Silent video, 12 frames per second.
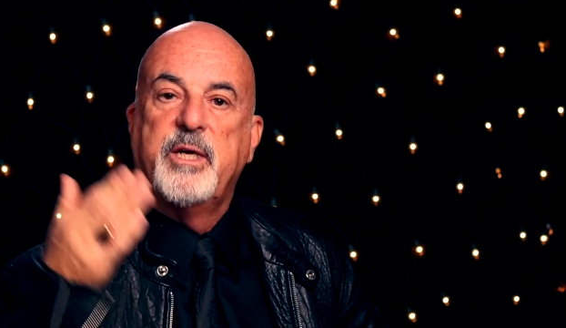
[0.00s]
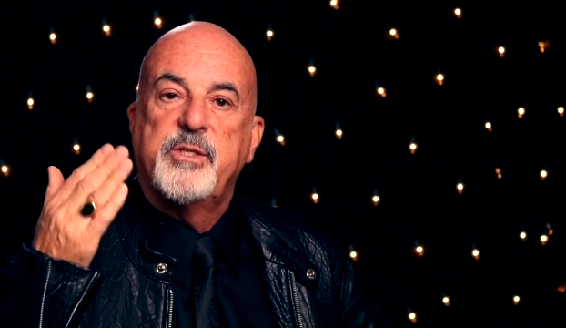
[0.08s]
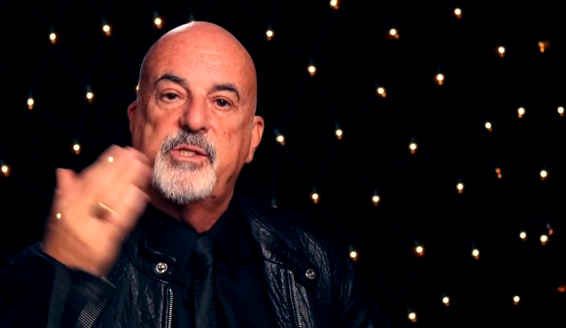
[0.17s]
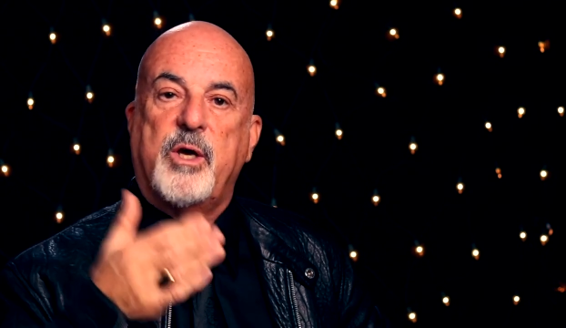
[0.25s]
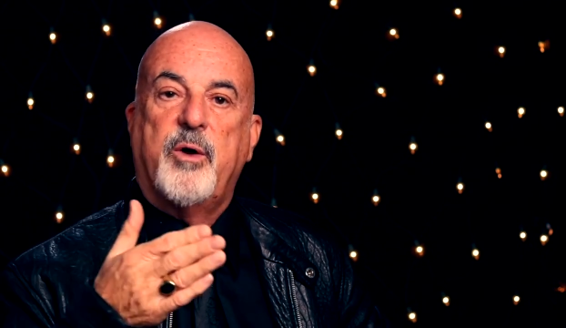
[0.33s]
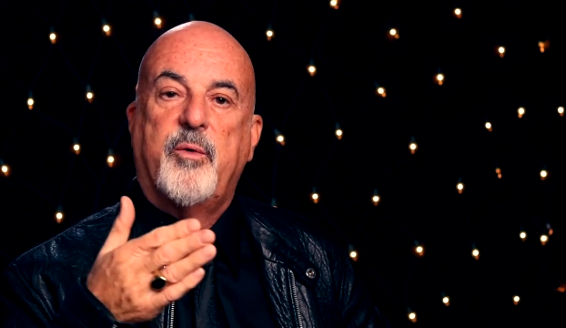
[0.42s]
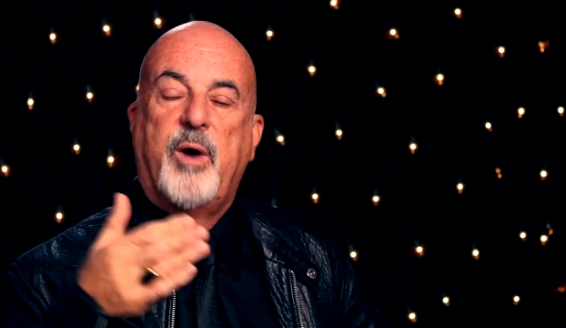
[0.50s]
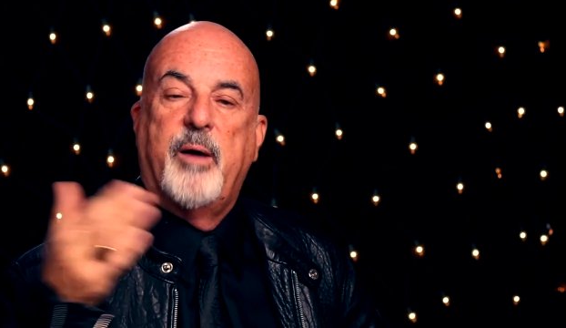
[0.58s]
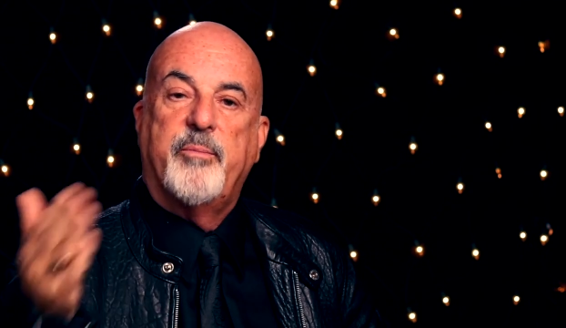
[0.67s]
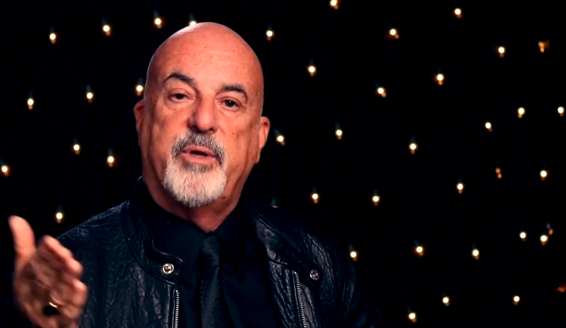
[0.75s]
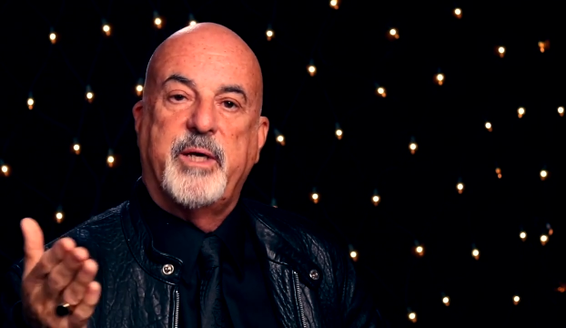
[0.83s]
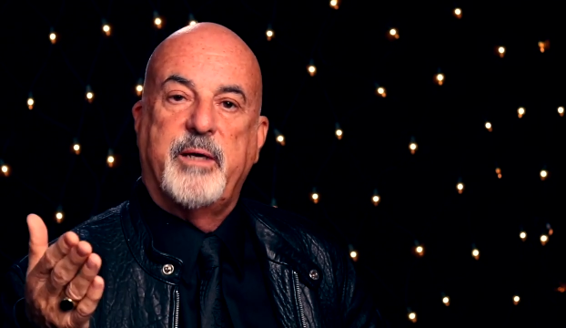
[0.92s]
So
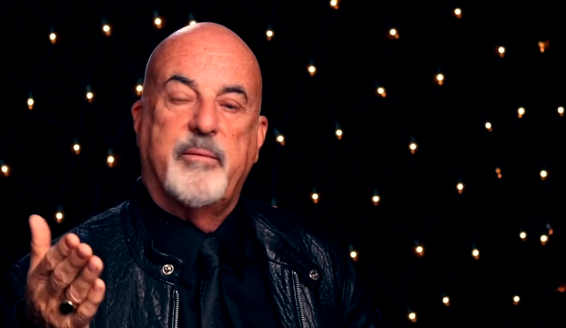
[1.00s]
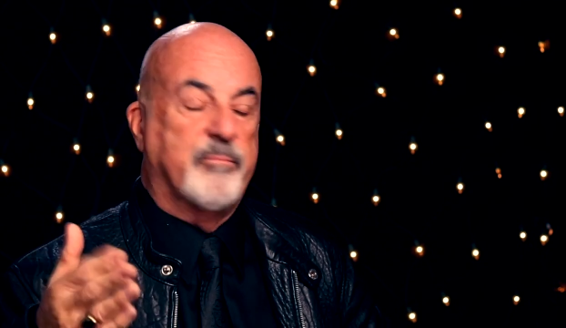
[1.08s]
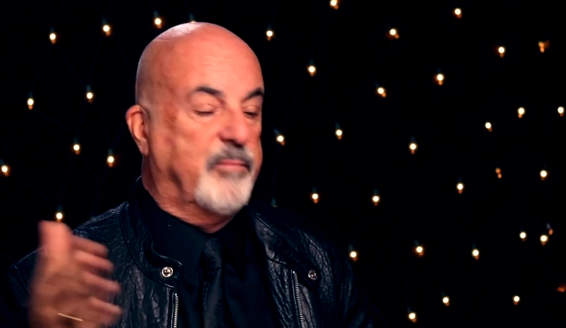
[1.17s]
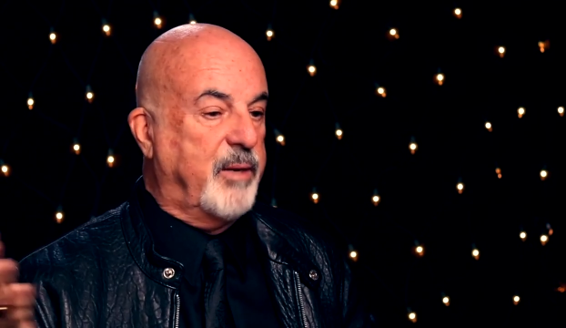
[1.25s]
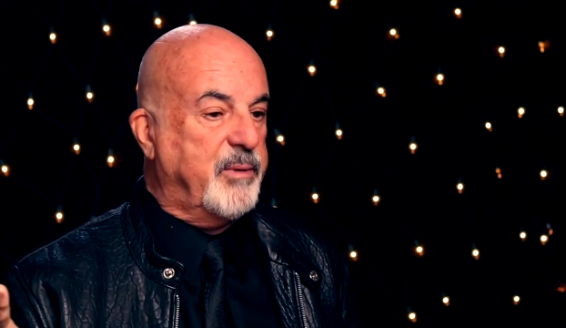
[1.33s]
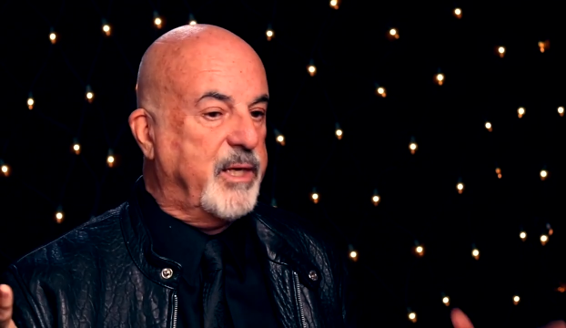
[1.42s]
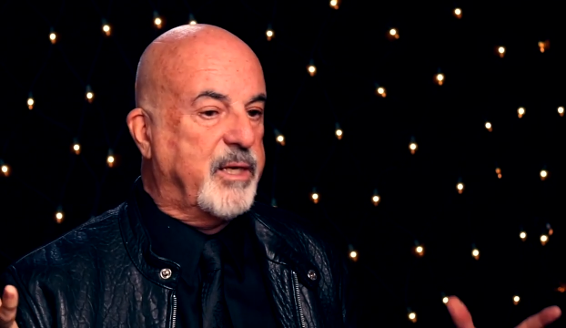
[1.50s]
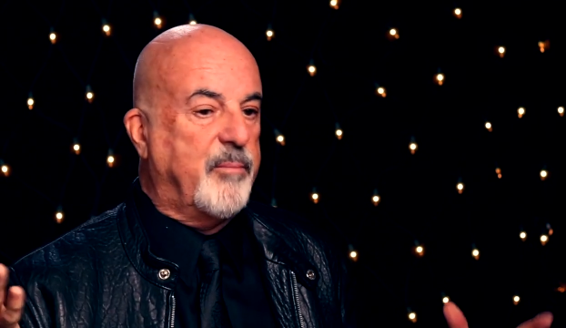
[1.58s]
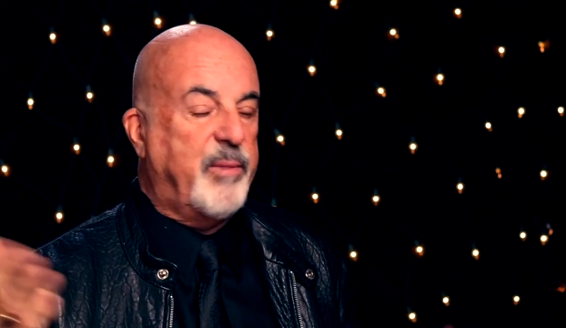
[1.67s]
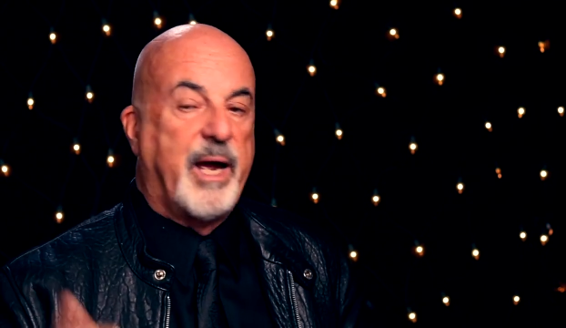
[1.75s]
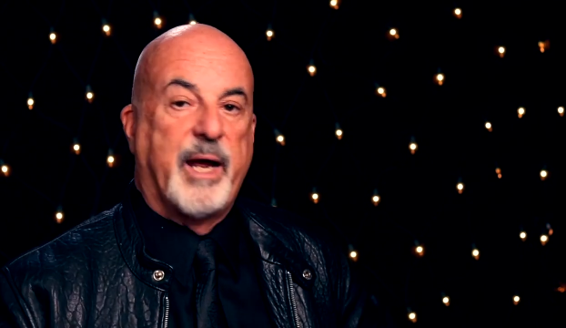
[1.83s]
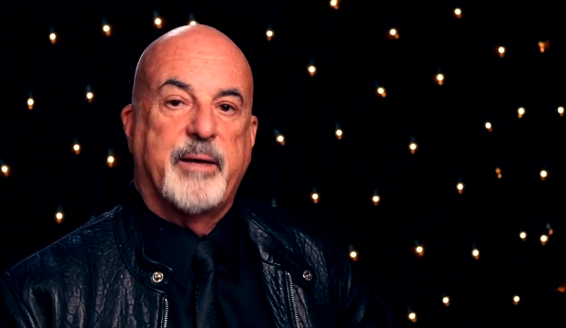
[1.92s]
I'm thinking maybe he come
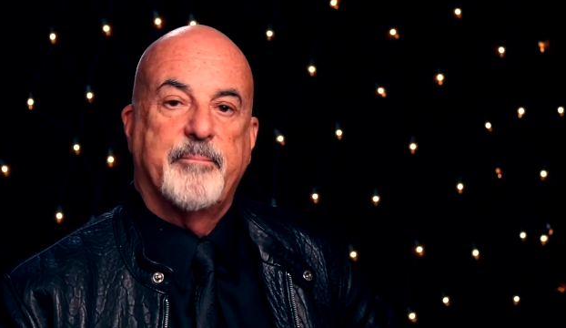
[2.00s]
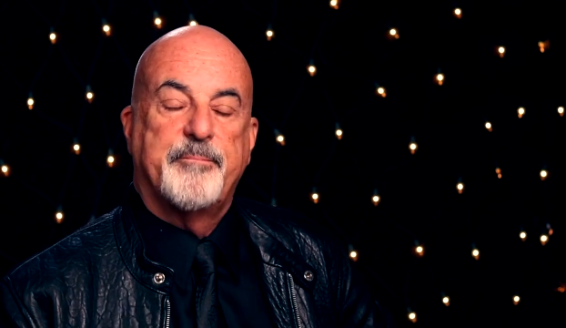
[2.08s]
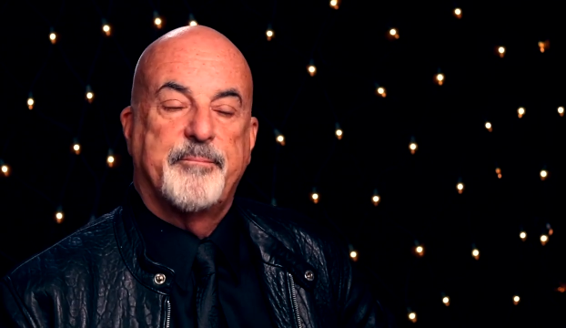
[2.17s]
back.